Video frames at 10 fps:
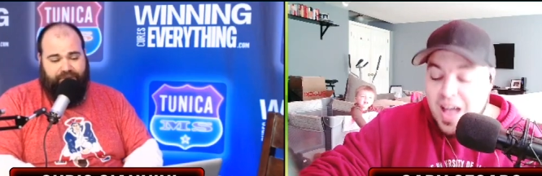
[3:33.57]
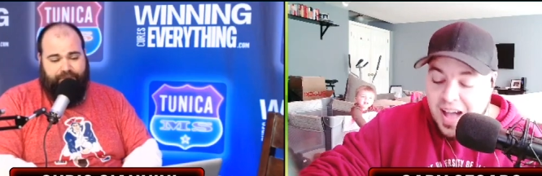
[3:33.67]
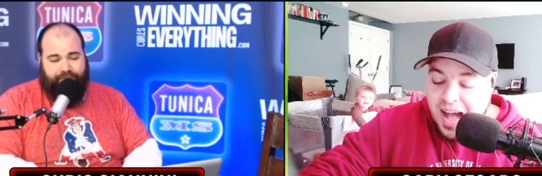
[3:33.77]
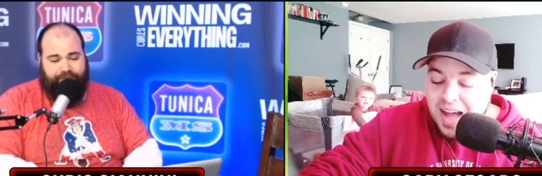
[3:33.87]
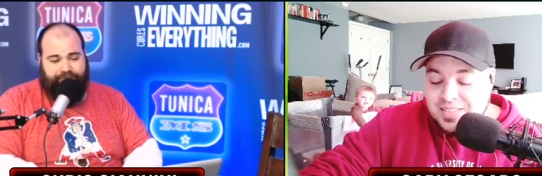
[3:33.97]

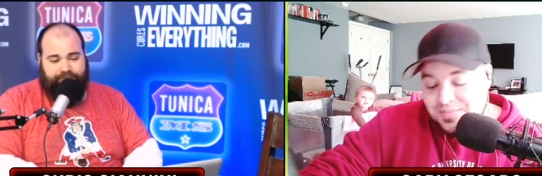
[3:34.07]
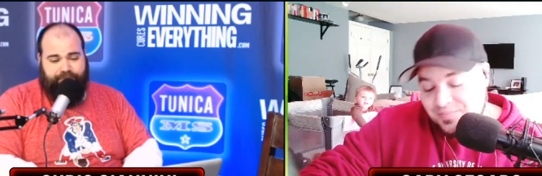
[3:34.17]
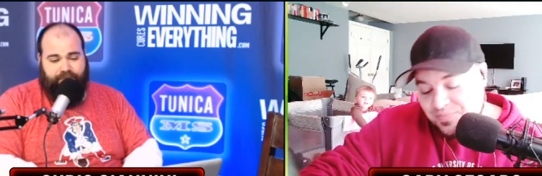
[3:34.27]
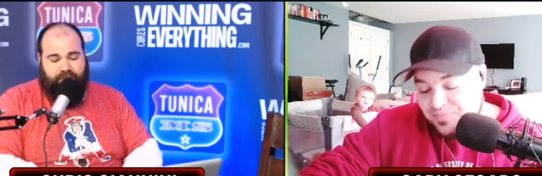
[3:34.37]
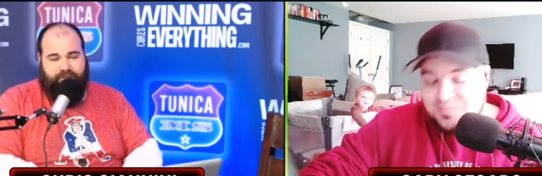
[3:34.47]
Speaker 1: I,
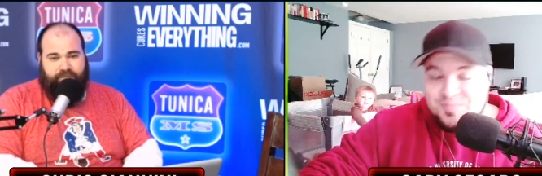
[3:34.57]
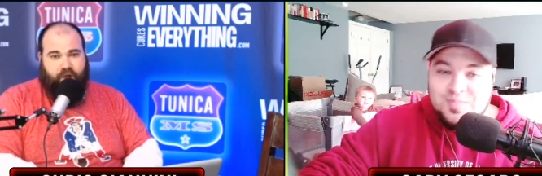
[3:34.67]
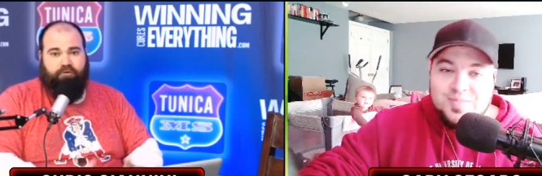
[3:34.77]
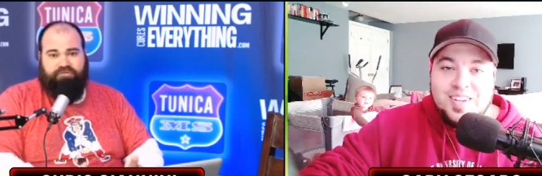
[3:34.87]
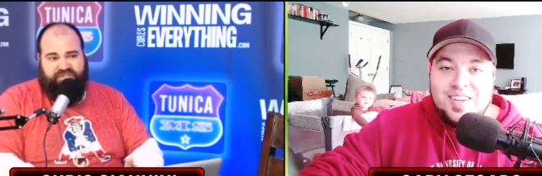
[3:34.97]

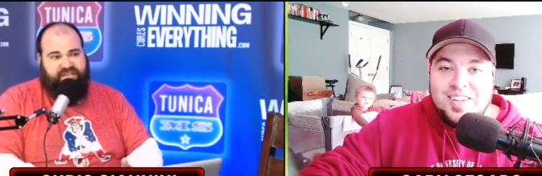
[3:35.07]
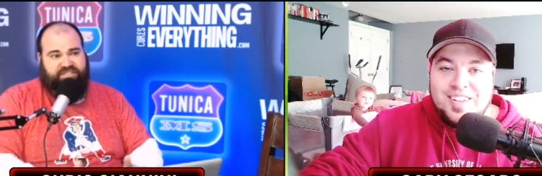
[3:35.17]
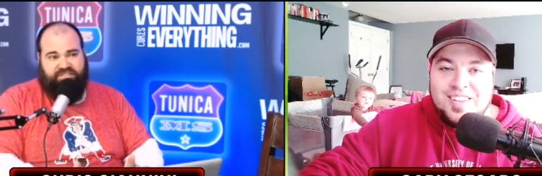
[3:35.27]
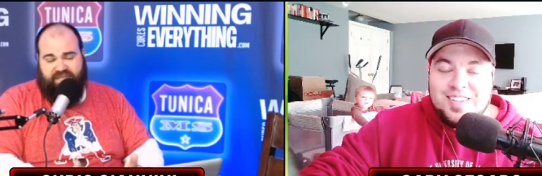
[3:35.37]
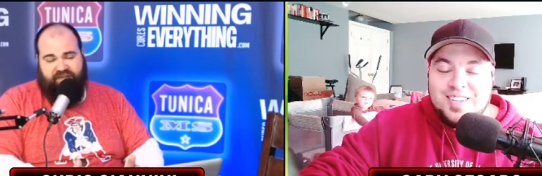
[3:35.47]
Their O
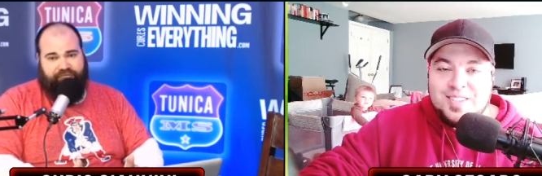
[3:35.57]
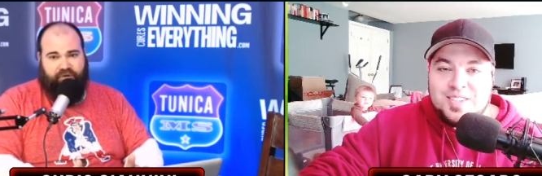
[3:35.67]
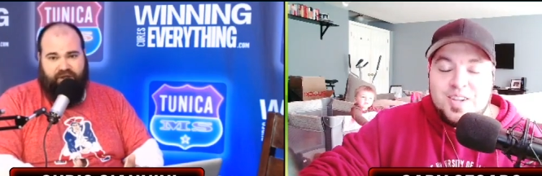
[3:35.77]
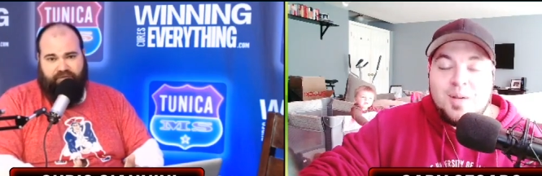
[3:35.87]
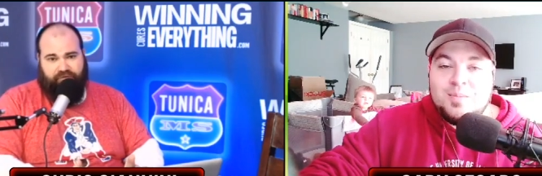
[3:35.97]
C just left
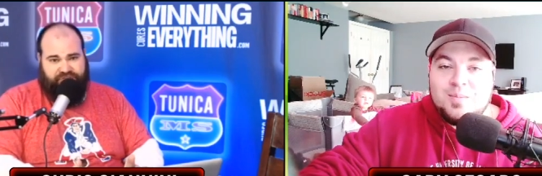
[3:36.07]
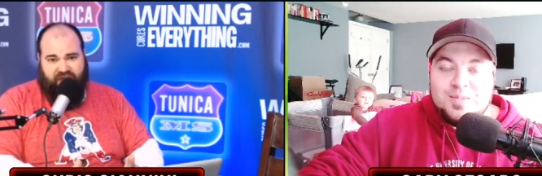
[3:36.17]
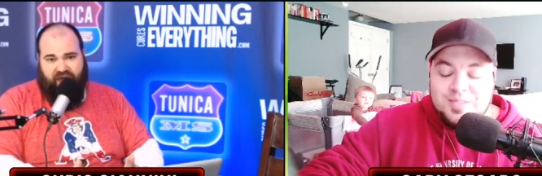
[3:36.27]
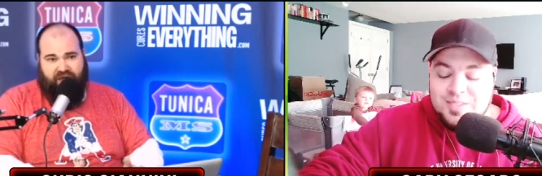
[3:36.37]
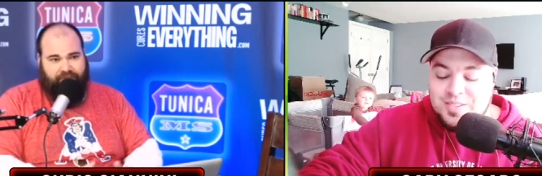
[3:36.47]
Speaker 2: for some, another
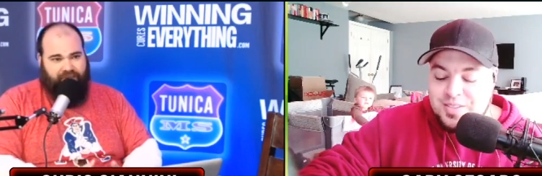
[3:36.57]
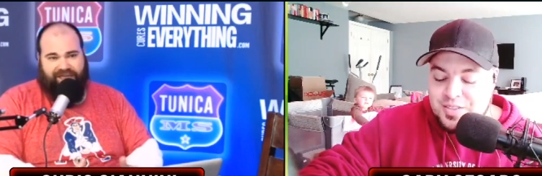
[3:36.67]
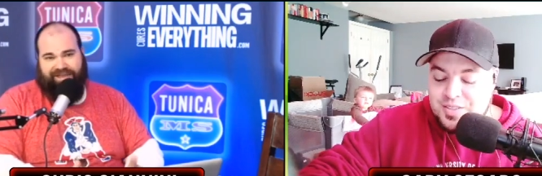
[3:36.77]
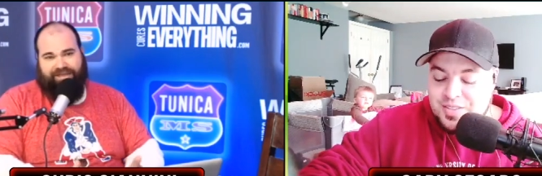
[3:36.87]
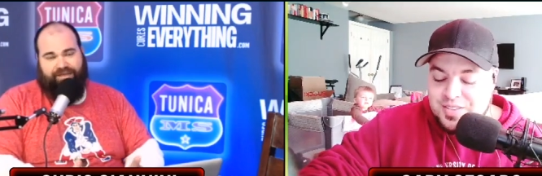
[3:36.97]
job.
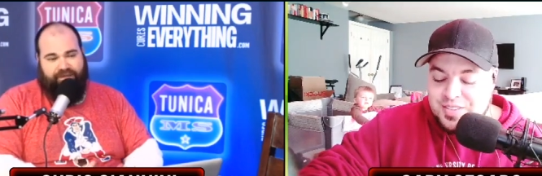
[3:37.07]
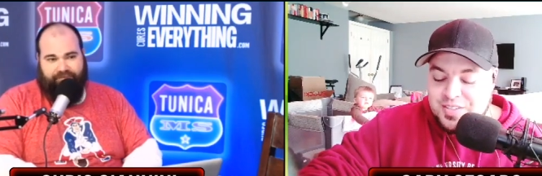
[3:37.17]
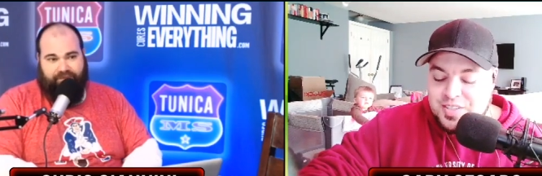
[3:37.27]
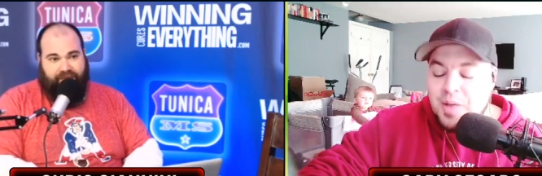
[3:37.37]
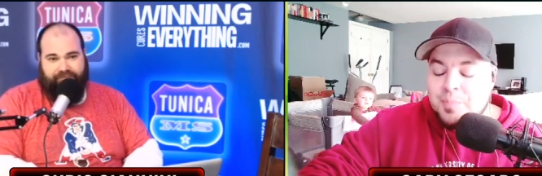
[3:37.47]
Like
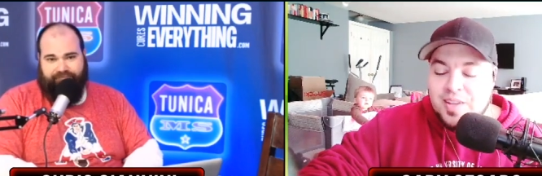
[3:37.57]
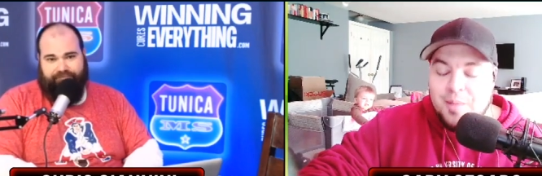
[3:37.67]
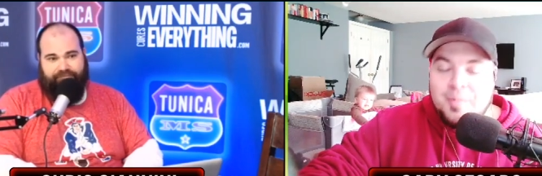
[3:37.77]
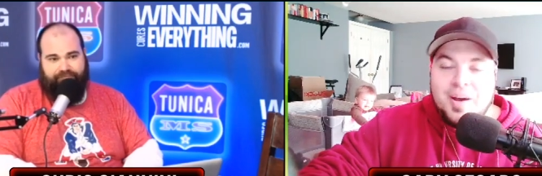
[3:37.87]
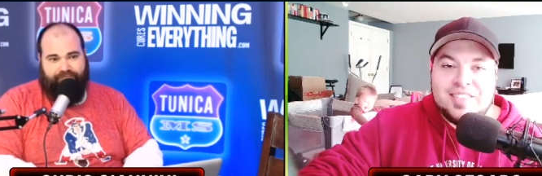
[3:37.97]

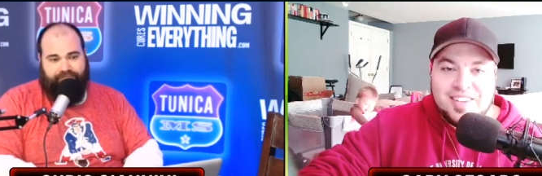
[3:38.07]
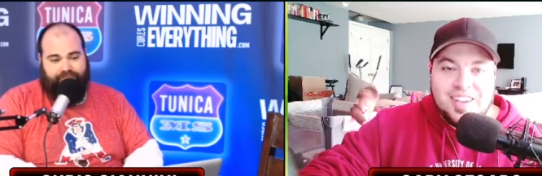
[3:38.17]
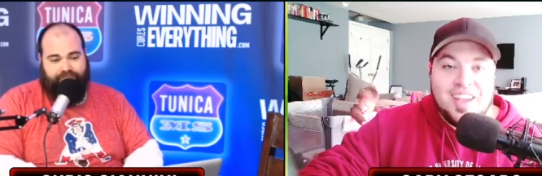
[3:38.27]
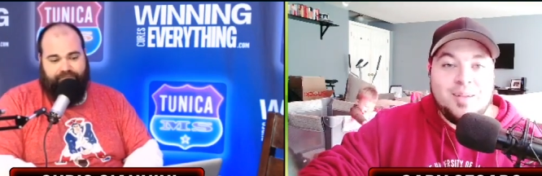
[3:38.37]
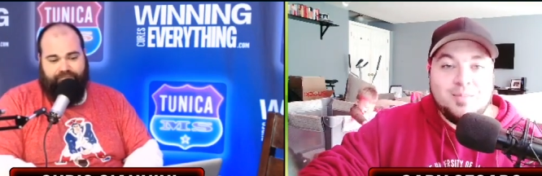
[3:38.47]
something about the
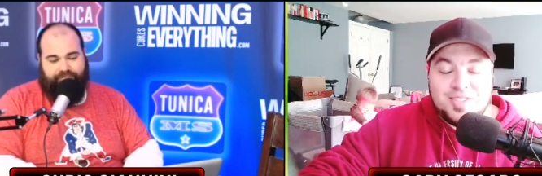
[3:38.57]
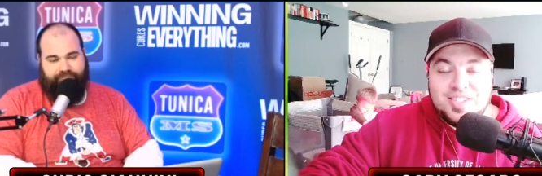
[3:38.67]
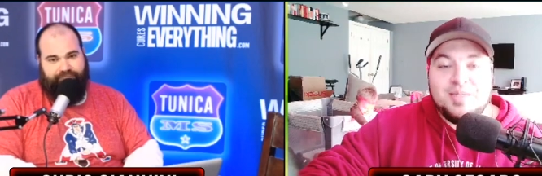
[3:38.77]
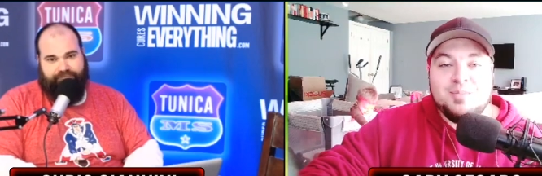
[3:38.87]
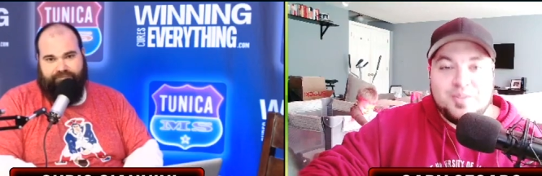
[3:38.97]
game
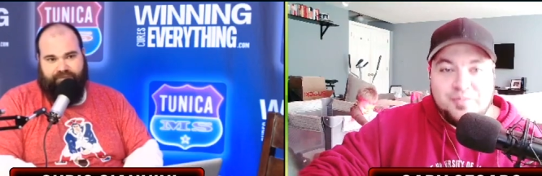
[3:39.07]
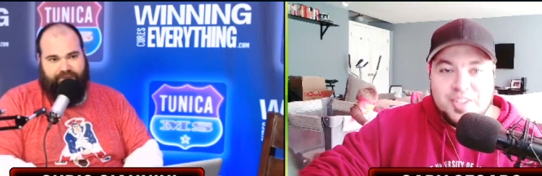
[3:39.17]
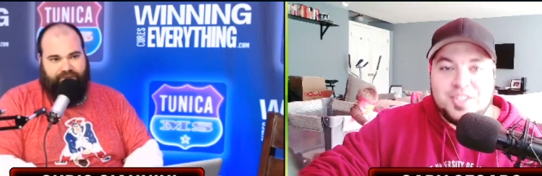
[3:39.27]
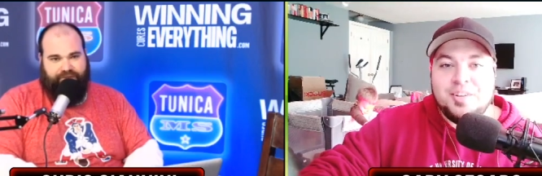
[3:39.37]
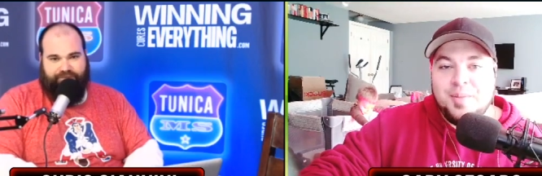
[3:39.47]
seems
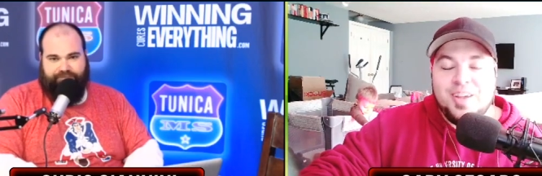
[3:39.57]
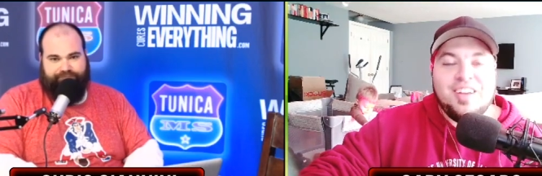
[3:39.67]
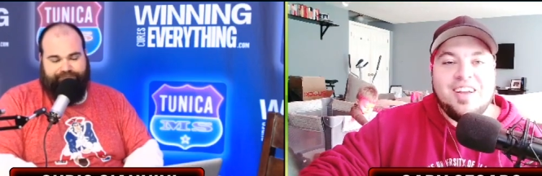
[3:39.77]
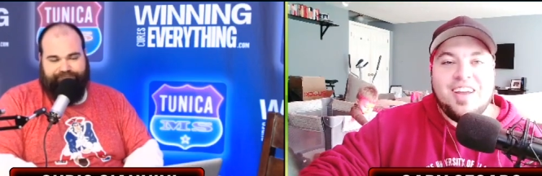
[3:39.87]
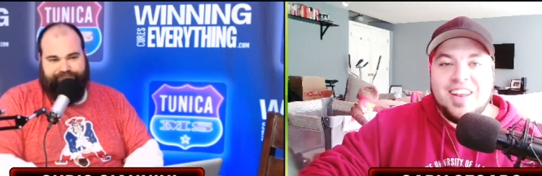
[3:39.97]
fishy to
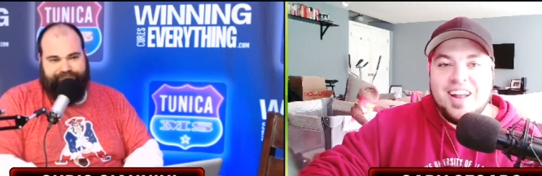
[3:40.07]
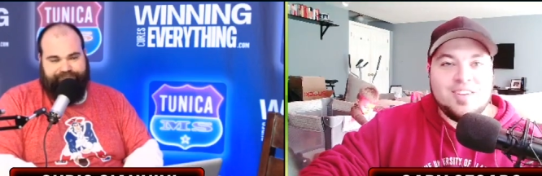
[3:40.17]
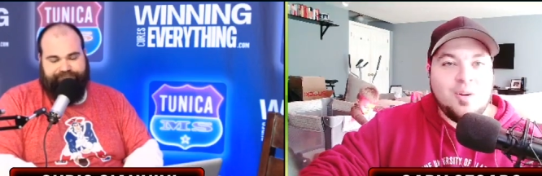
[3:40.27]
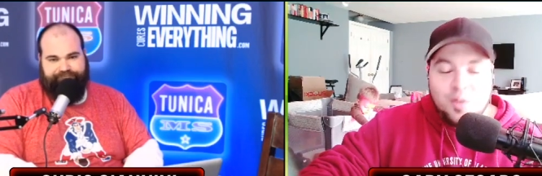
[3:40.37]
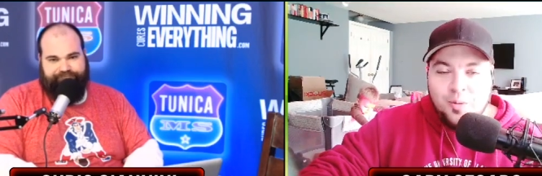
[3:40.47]
me, and I
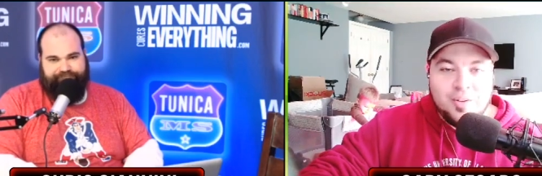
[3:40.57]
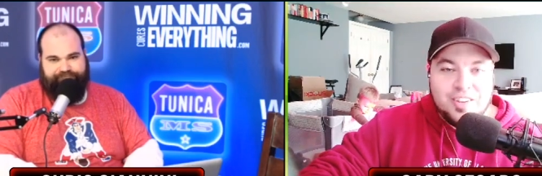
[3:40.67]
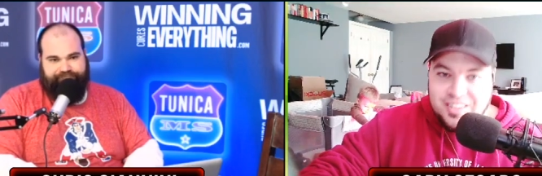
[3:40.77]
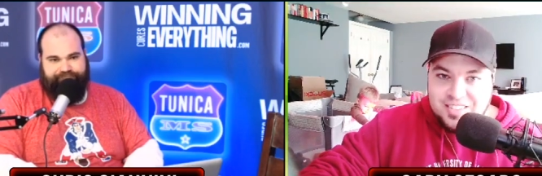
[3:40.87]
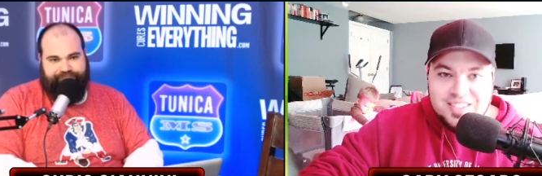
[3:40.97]
don't know what
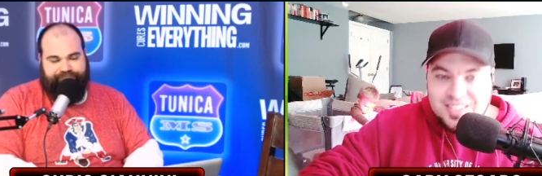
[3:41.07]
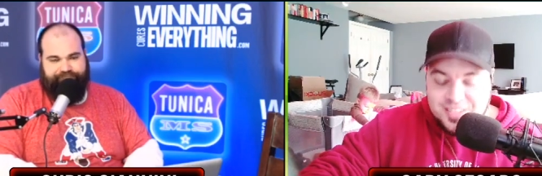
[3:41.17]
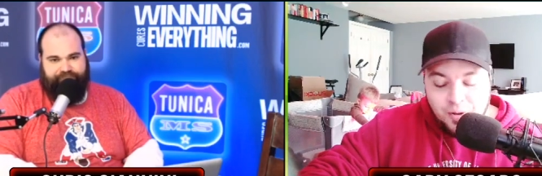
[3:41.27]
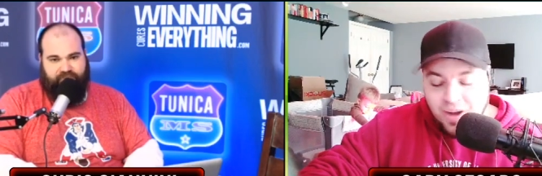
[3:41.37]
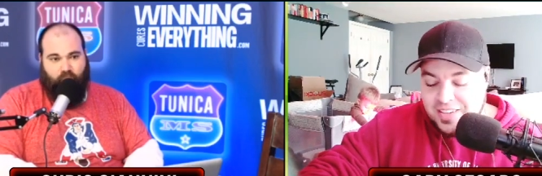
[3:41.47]
it is.
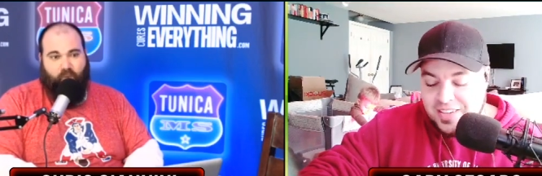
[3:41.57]
So I,
Speaker 1: the